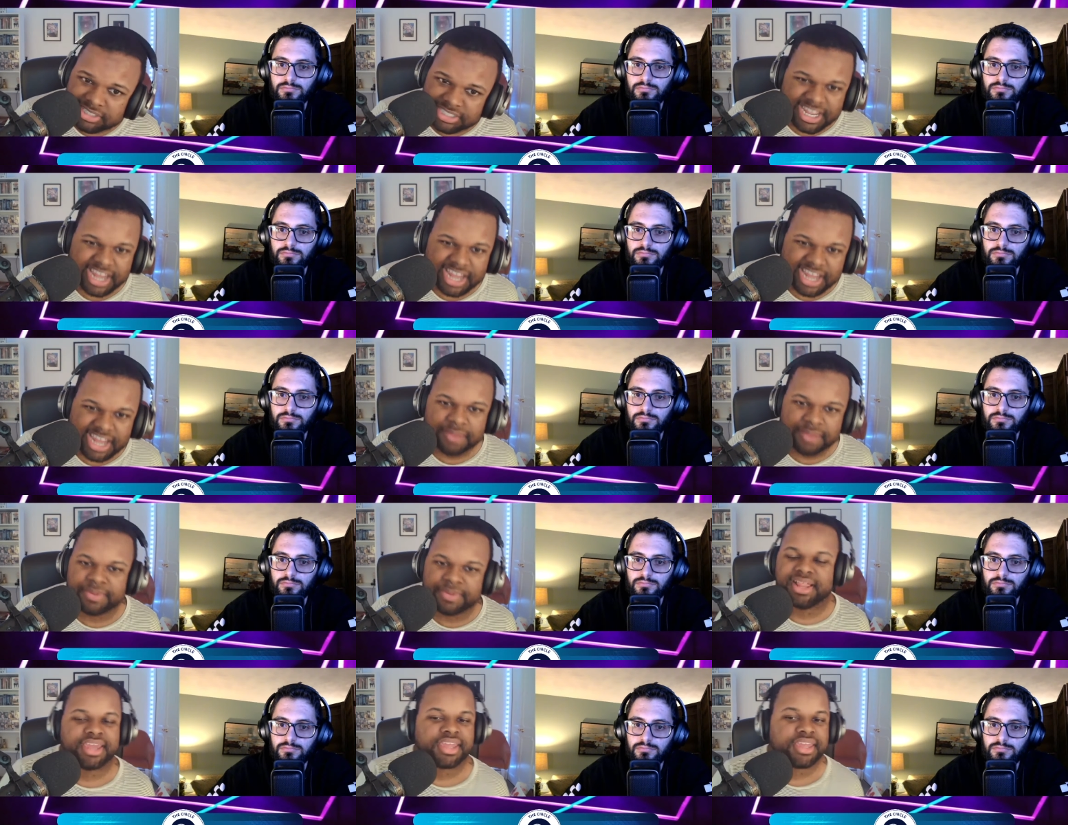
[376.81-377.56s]
Speaker 1: It's got to
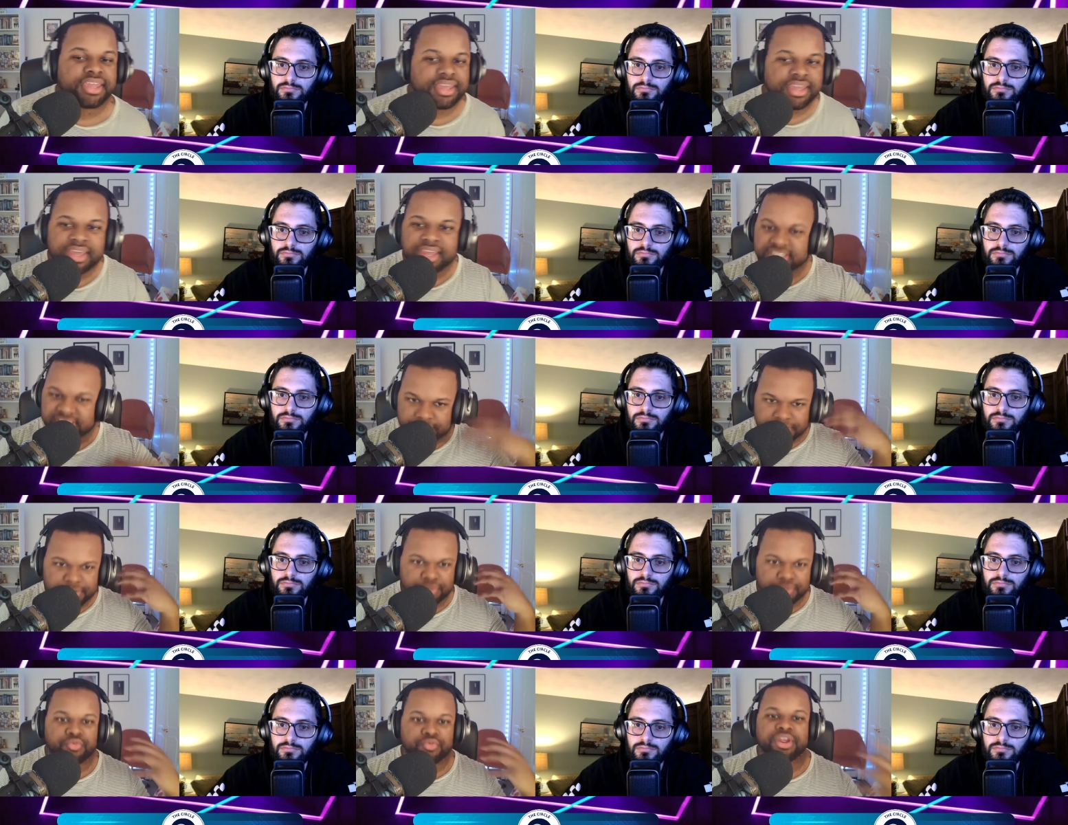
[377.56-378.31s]

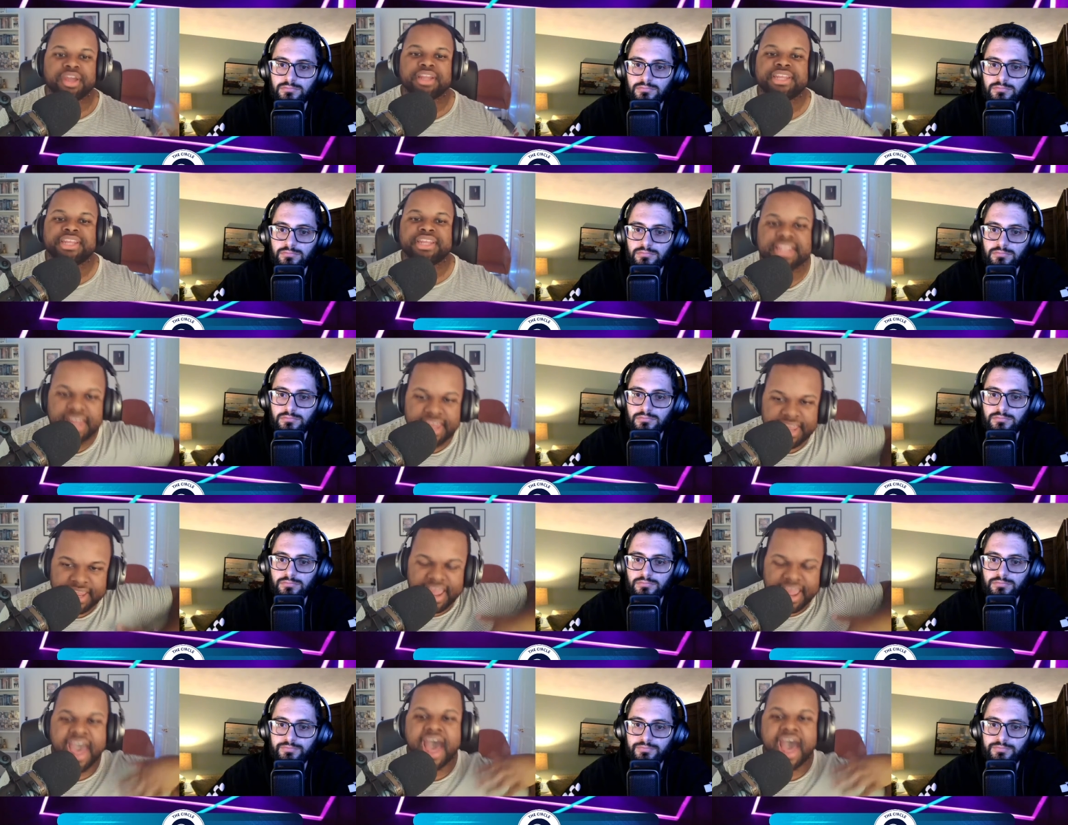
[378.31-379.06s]
be really
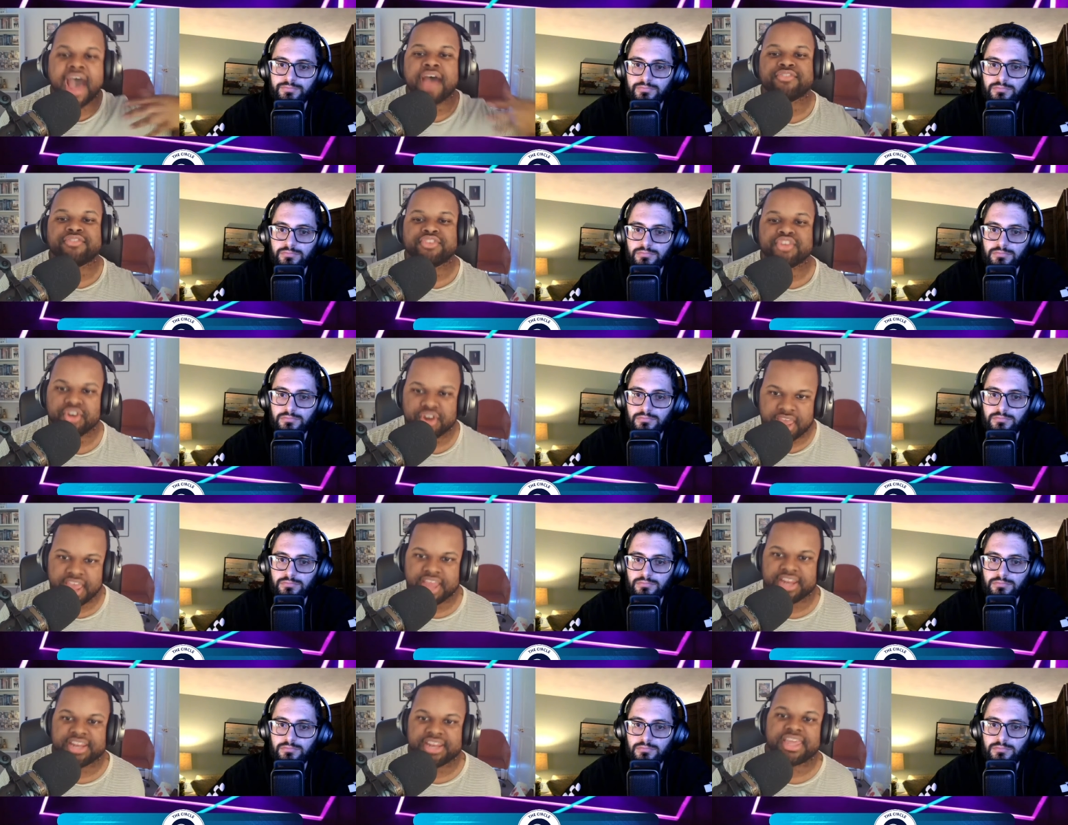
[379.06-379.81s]
like after
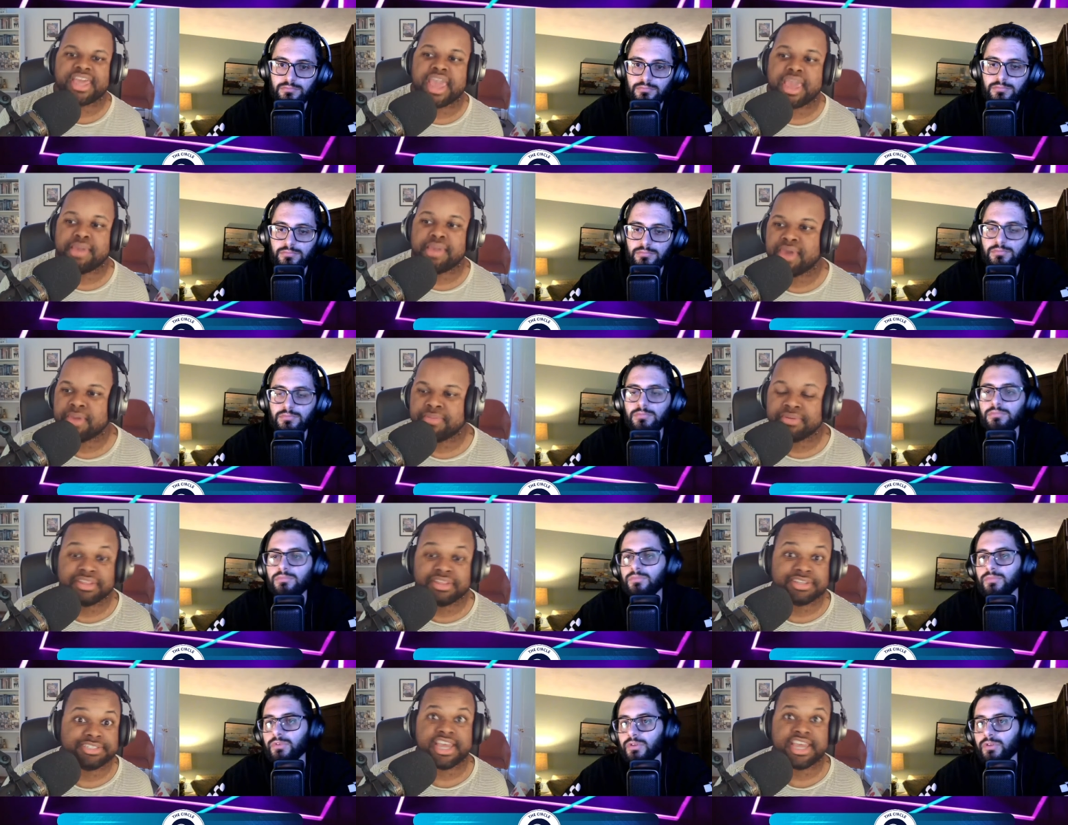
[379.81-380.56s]
Endgame, maybe
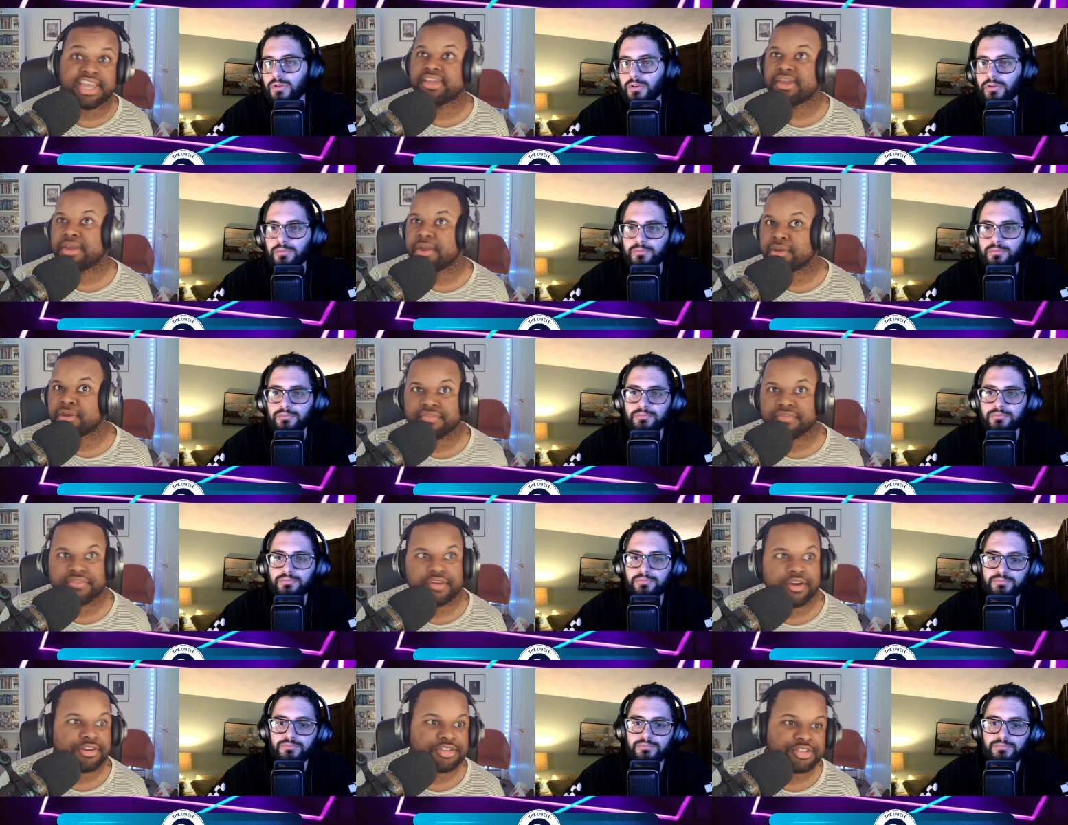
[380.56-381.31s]
the 10-year
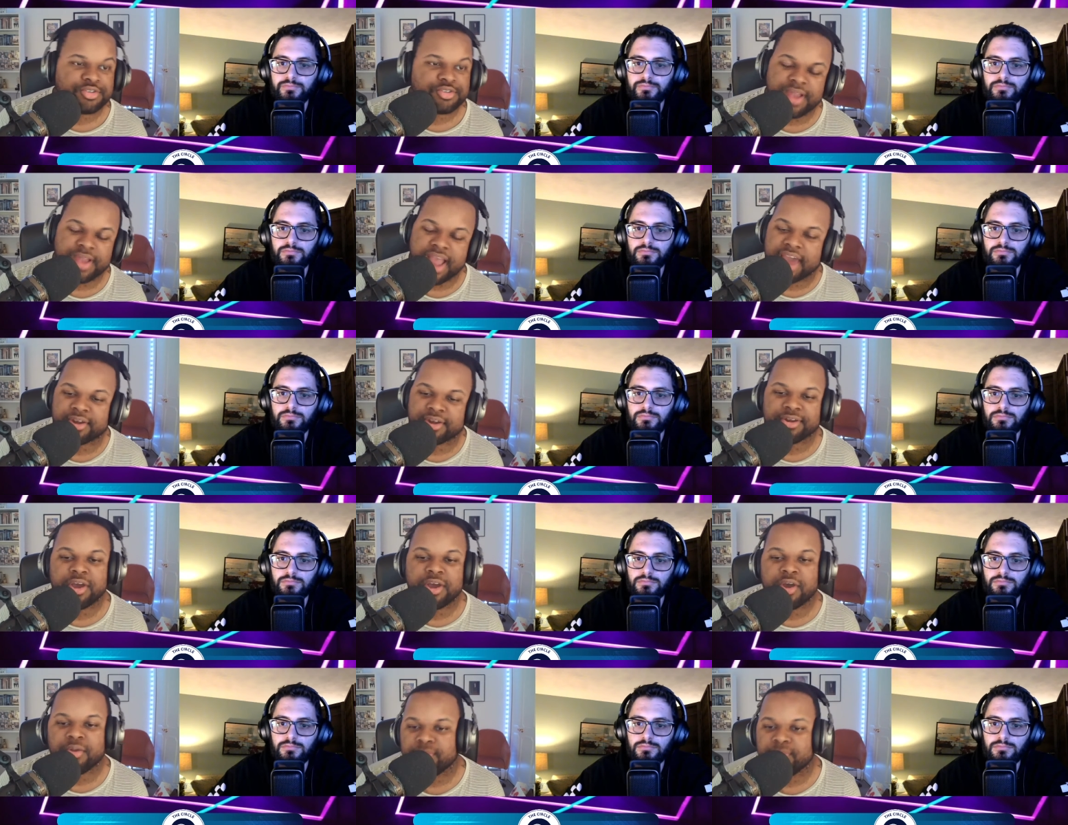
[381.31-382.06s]
anniversary. I don't
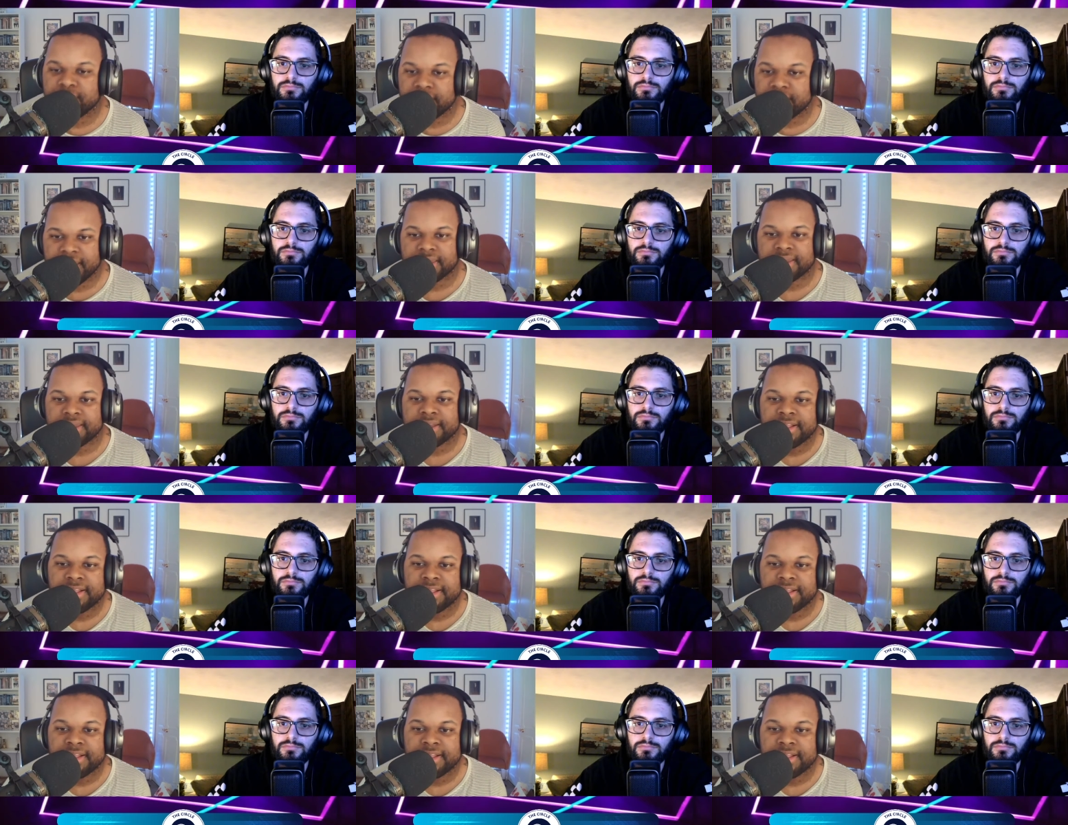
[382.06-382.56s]
know. Like,